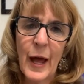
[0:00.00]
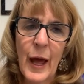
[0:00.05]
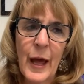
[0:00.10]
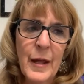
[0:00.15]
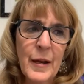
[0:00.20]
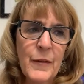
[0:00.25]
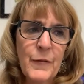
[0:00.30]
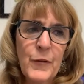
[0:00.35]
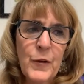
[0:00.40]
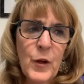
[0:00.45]

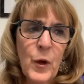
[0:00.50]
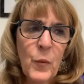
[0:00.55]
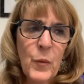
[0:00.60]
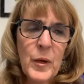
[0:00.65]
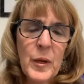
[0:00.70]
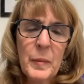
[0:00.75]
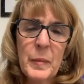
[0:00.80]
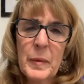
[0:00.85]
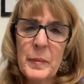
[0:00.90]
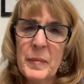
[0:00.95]
And if you don't
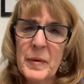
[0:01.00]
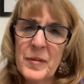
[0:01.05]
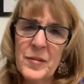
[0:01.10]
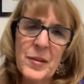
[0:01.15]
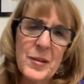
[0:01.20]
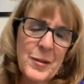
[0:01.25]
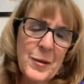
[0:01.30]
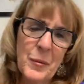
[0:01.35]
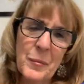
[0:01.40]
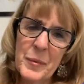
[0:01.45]
want to be
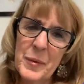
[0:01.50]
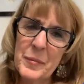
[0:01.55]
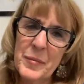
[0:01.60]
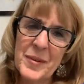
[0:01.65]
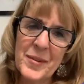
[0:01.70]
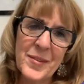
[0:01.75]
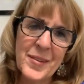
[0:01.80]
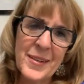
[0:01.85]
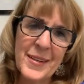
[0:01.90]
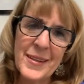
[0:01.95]
busy, don't be
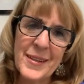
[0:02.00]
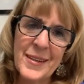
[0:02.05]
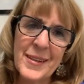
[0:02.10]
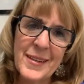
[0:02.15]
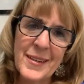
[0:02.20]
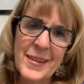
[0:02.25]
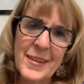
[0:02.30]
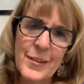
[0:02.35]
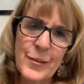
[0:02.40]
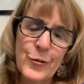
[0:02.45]
busy.
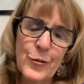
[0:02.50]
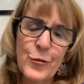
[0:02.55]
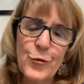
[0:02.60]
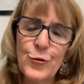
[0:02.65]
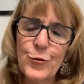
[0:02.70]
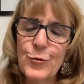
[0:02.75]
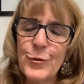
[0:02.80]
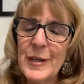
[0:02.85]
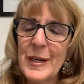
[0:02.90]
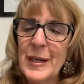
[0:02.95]

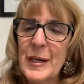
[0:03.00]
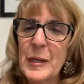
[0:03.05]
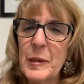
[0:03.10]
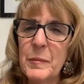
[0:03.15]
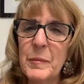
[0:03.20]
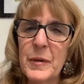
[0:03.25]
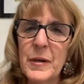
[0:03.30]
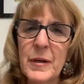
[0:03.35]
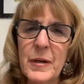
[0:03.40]
Dream,